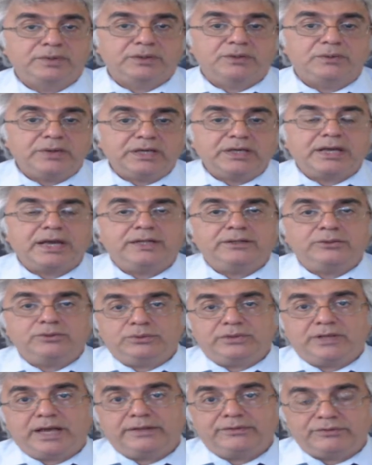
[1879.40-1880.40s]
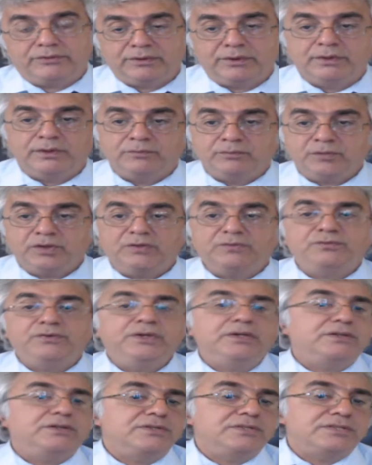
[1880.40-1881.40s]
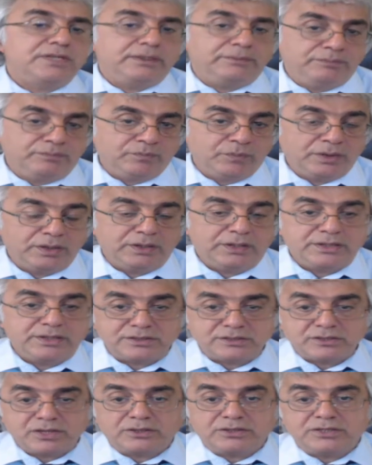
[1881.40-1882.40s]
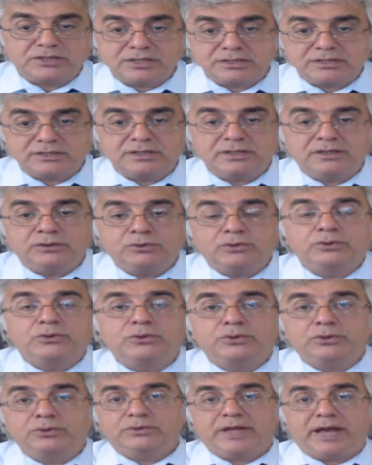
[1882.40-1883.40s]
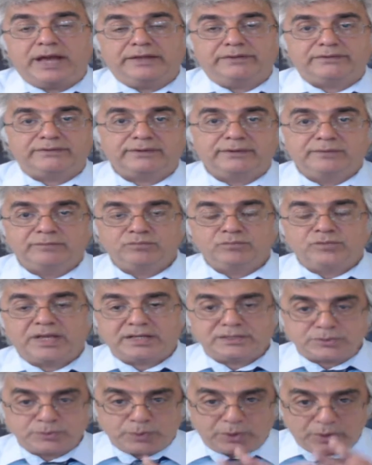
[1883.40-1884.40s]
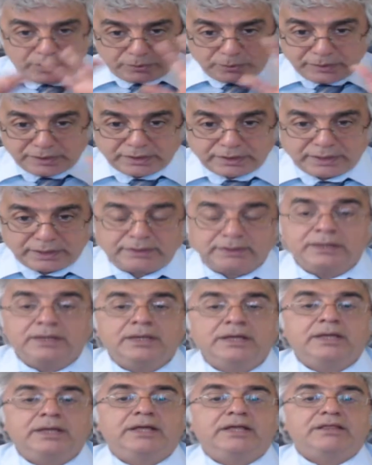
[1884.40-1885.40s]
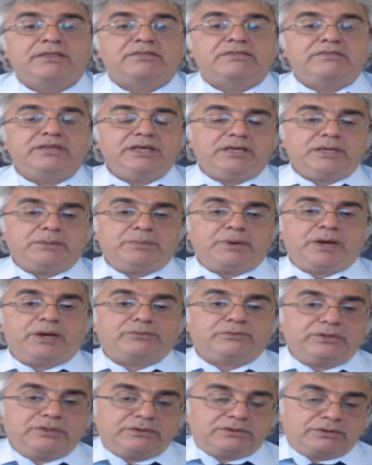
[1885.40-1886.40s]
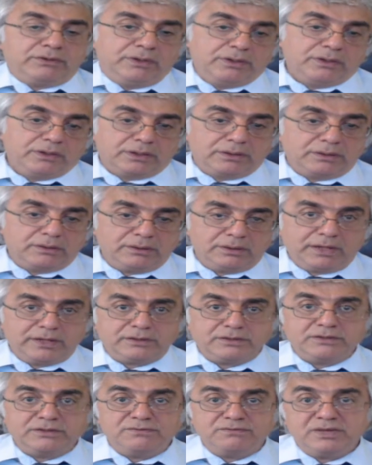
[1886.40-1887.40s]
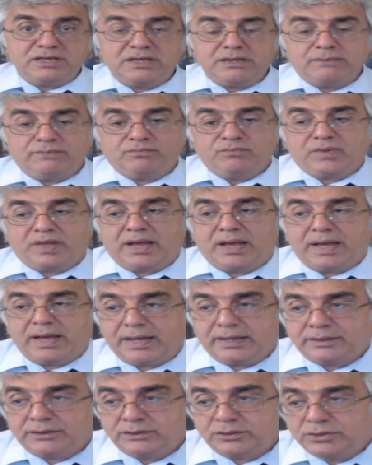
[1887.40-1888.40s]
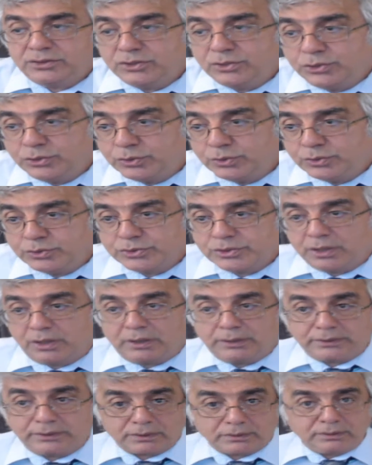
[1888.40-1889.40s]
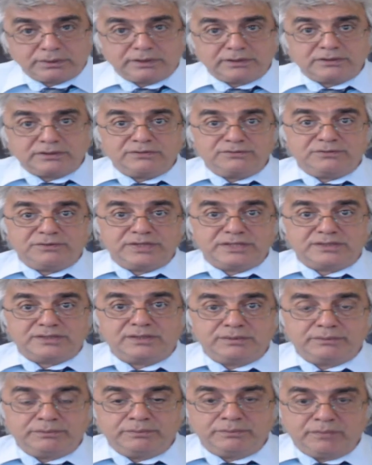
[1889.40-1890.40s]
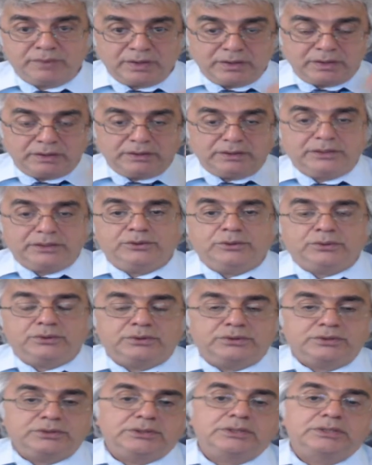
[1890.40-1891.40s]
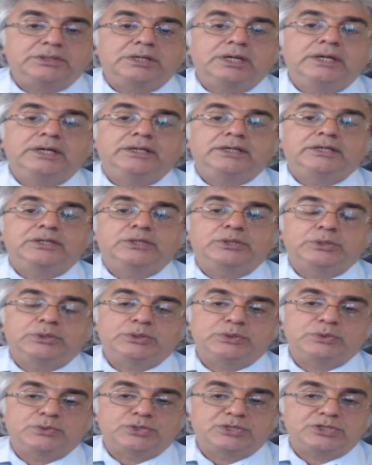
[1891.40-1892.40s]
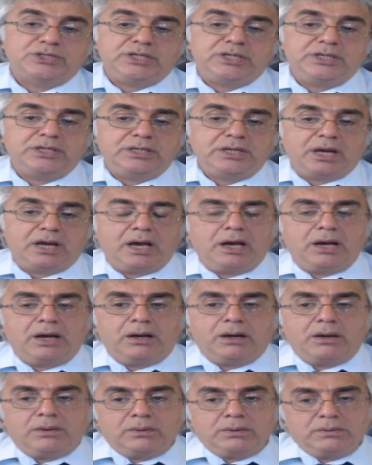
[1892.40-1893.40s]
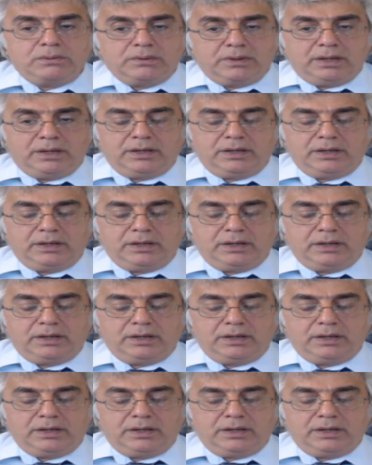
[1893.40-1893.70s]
We can do that. Infinitism is suggesting to do that. That's why we can think about it collectively and use our collective wisdom in order to see how